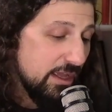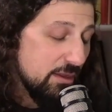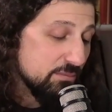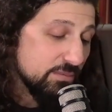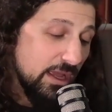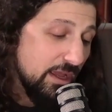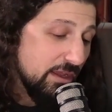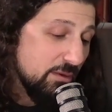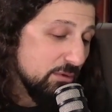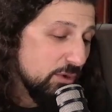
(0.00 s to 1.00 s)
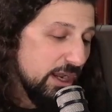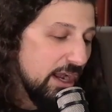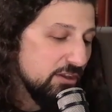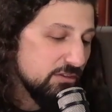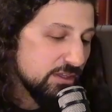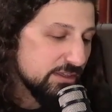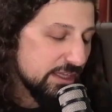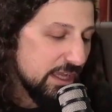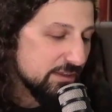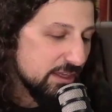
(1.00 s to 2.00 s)
How do you think they
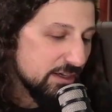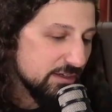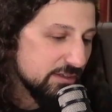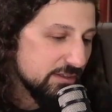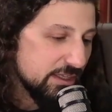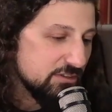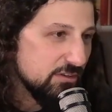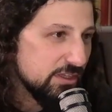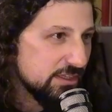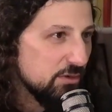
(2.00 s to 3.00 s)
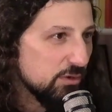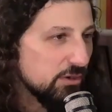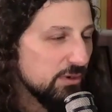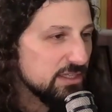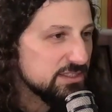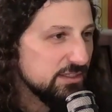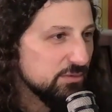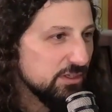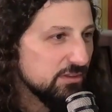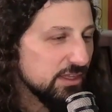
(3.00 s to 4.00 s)
got there? Like, do you think they were arrested? What
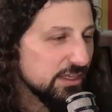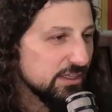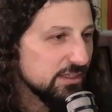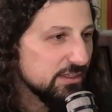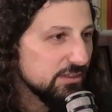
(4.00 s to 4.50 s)
do you think?